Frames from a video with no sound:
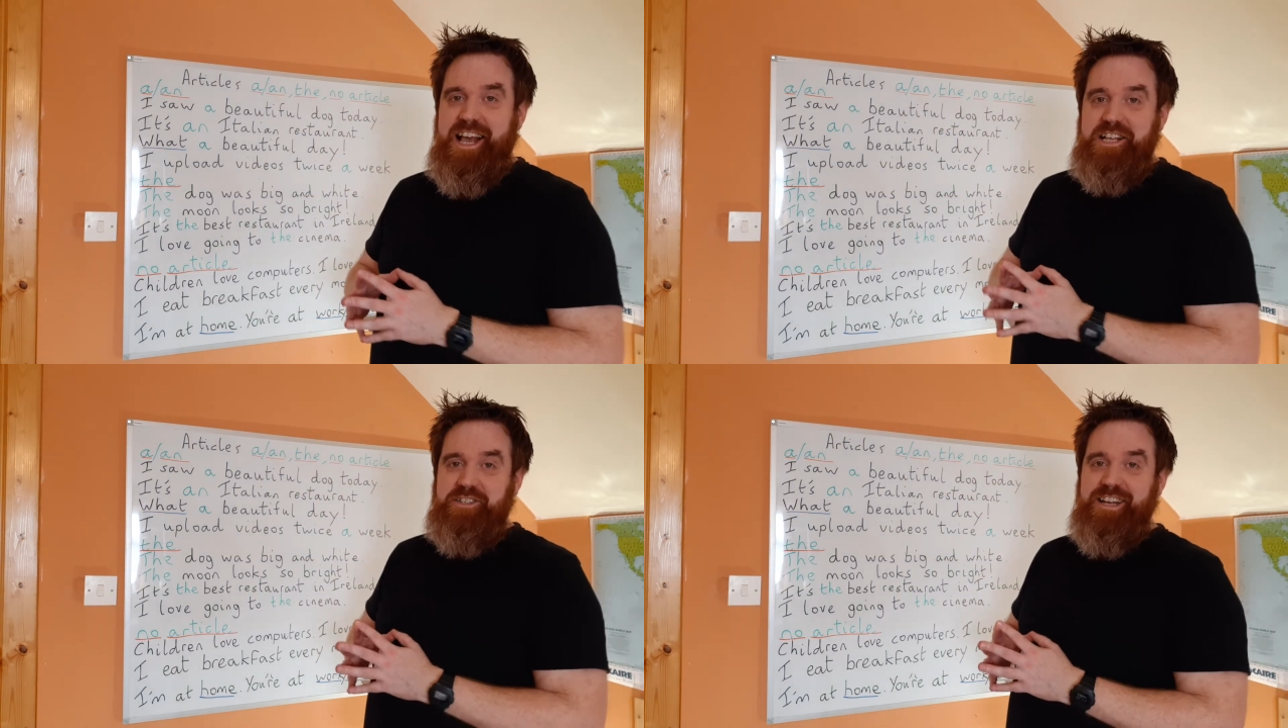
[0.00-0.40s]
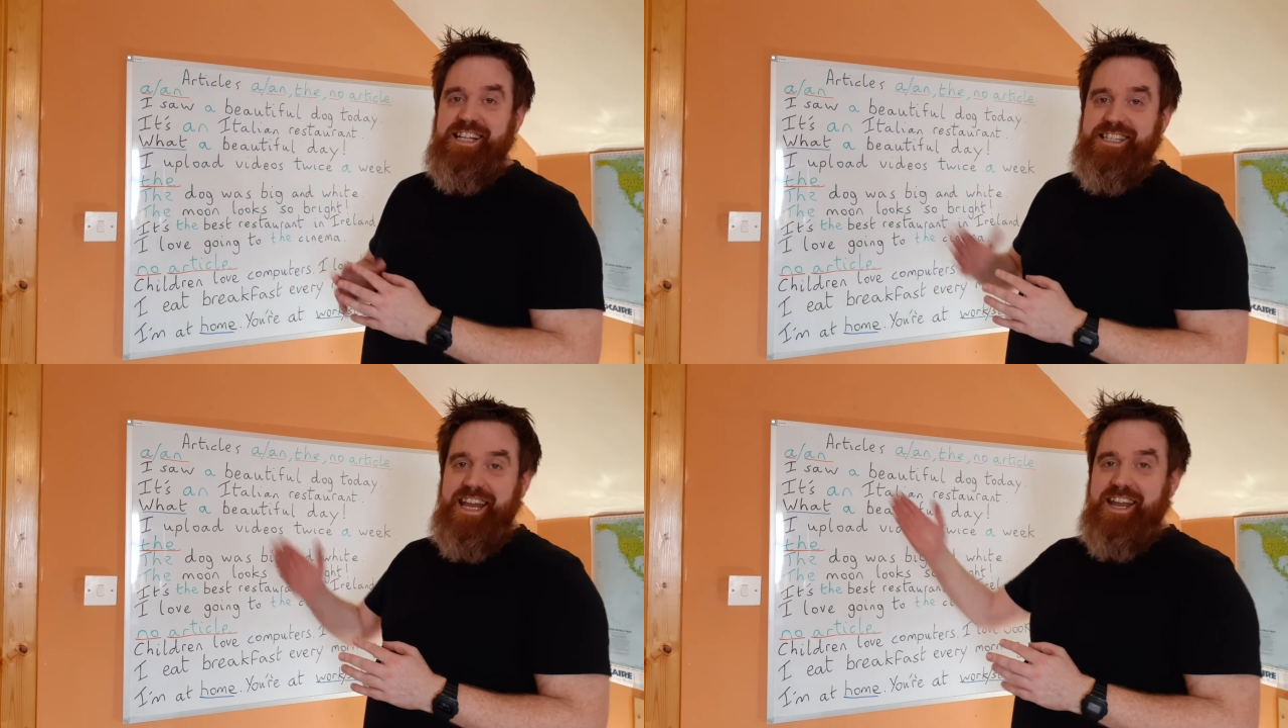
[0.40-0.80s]
So
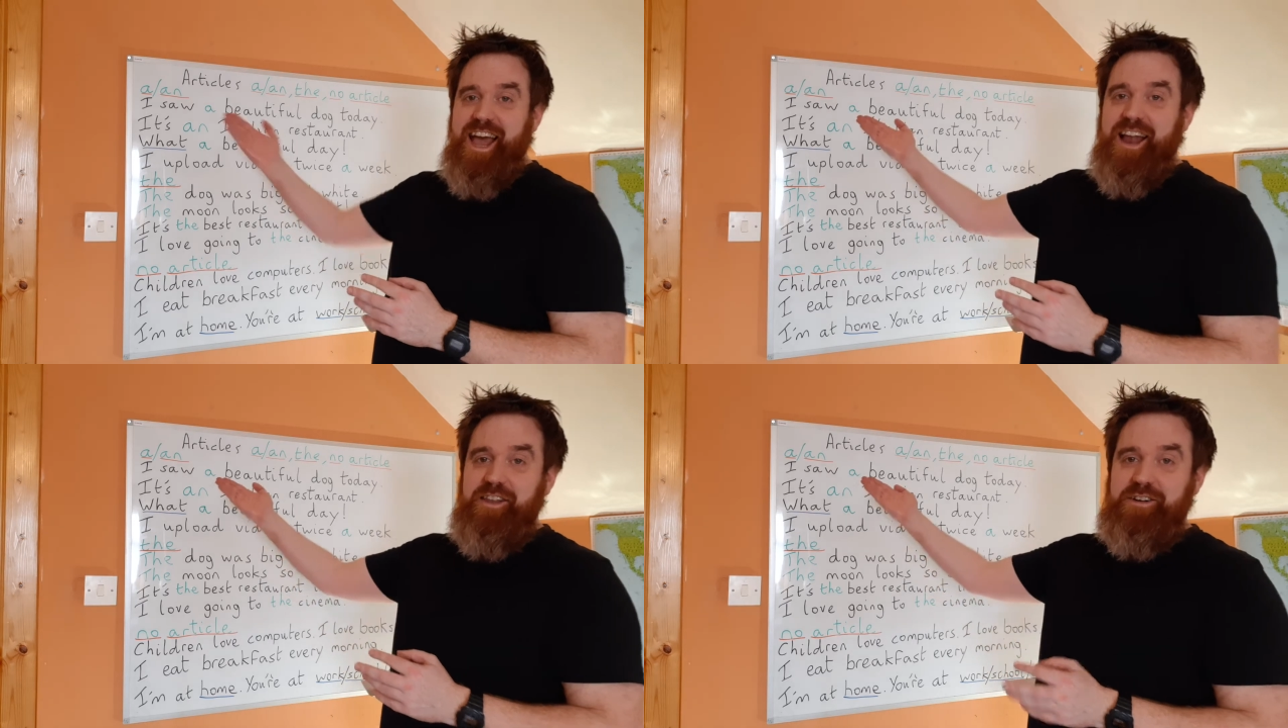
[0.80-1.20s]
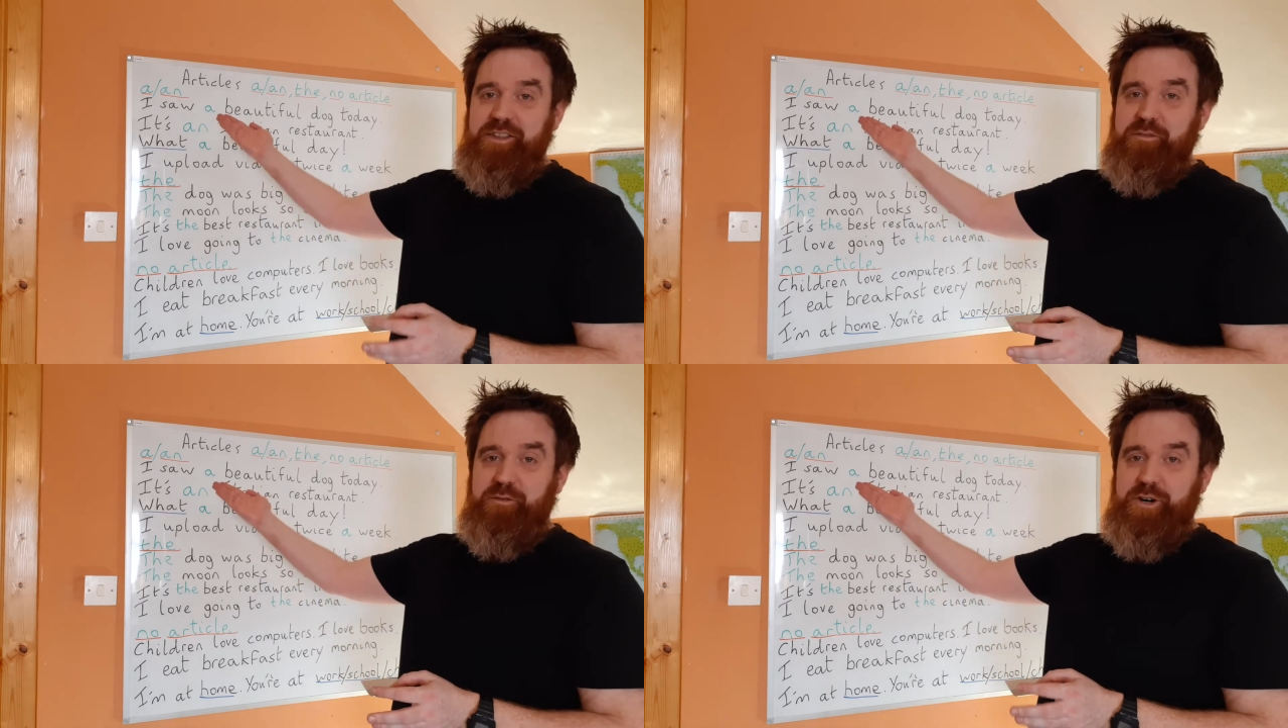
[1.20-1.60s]
let's take a look at
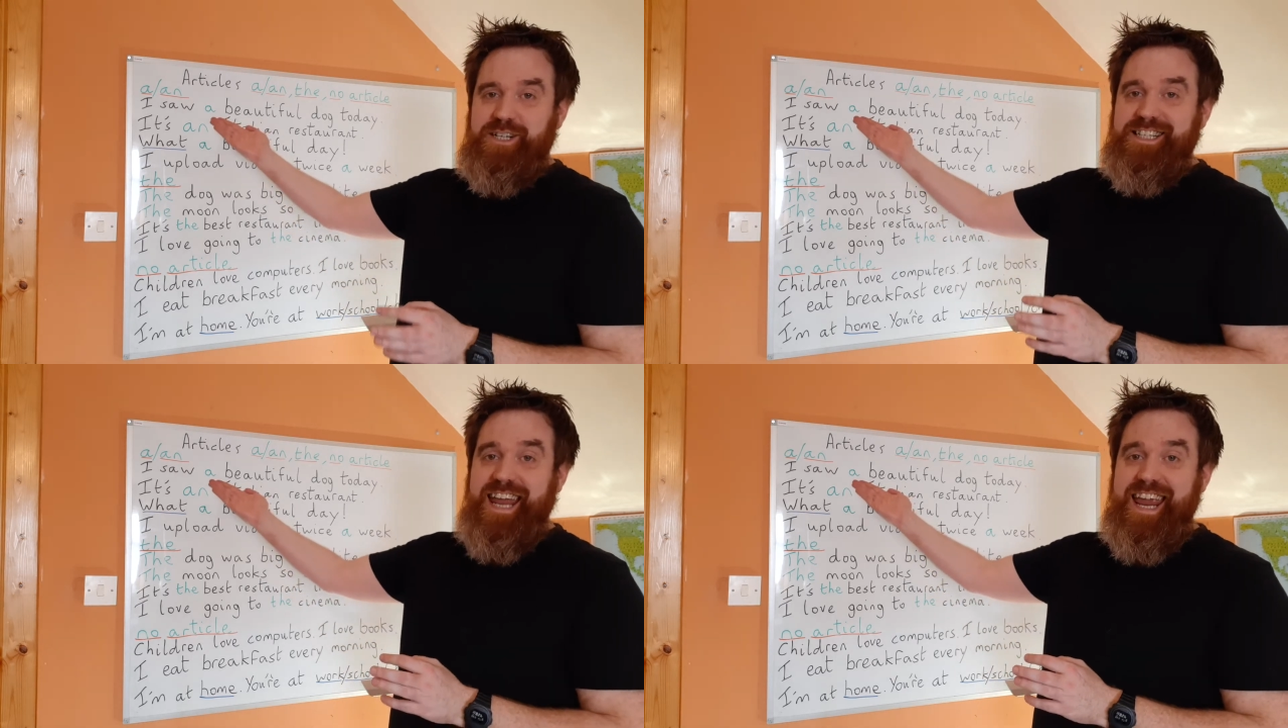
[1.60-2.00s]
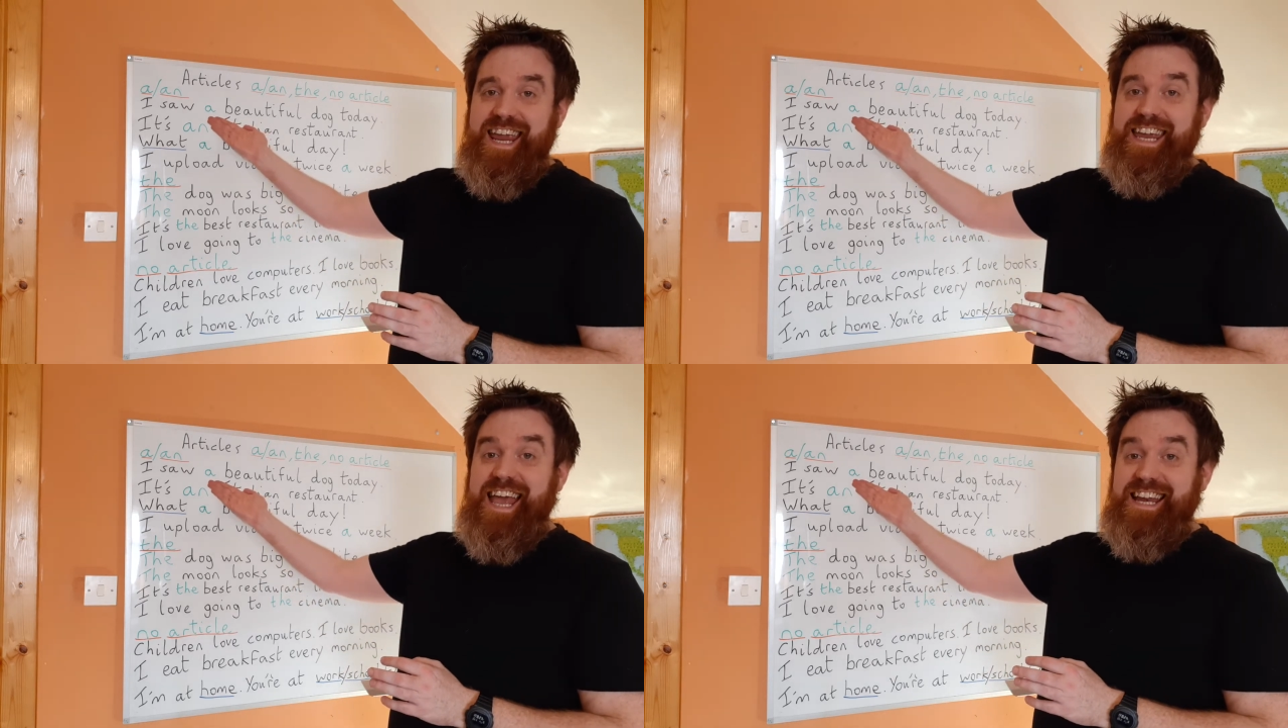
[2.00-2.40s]
the first,
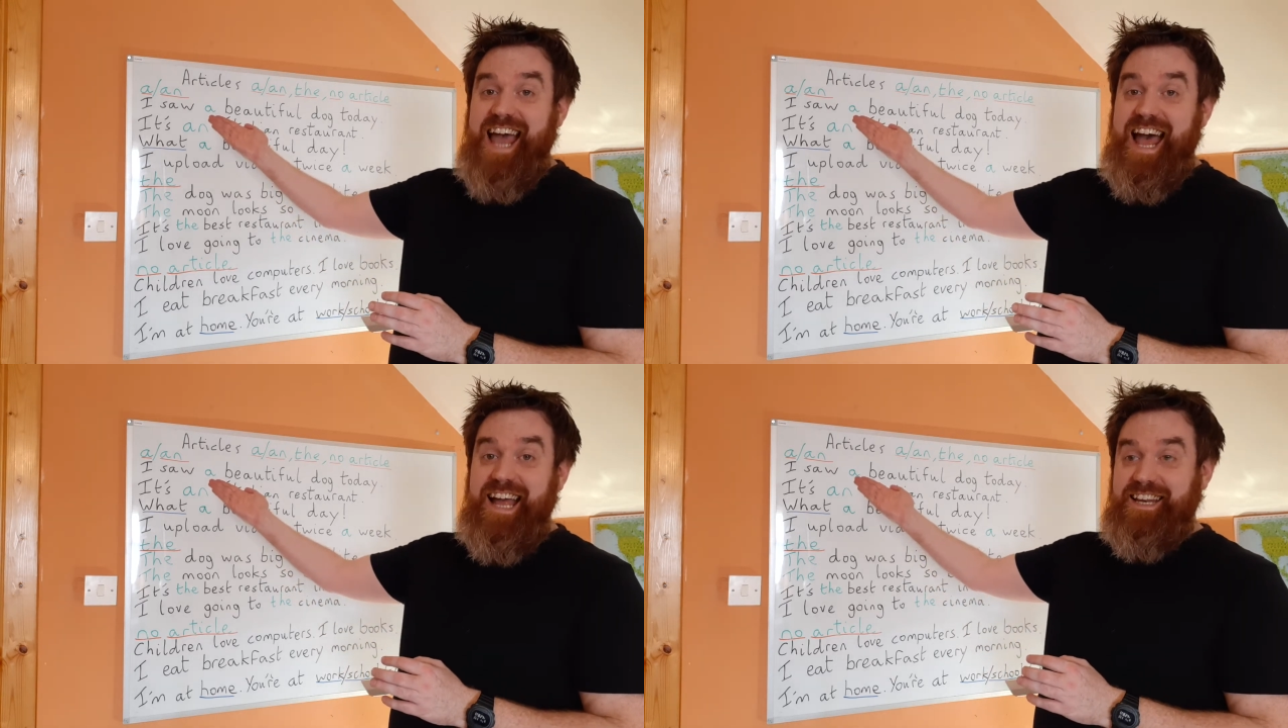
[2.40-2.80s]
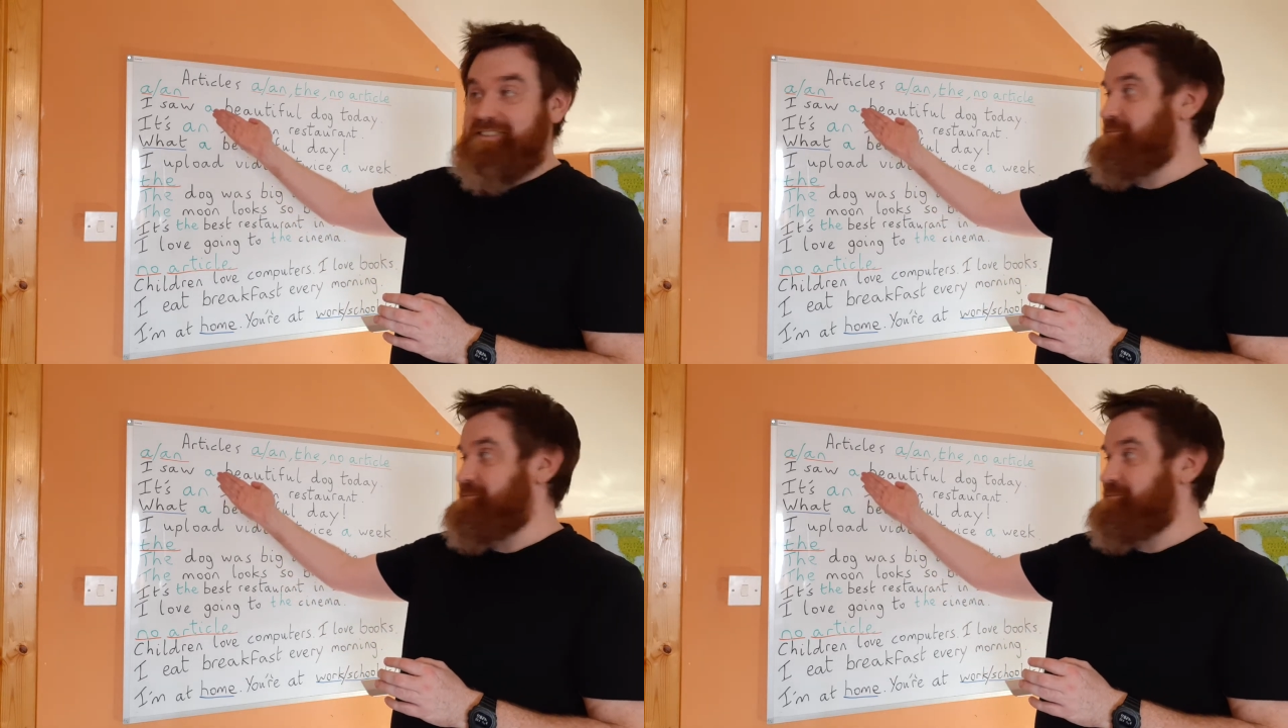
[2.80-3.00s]
A and an.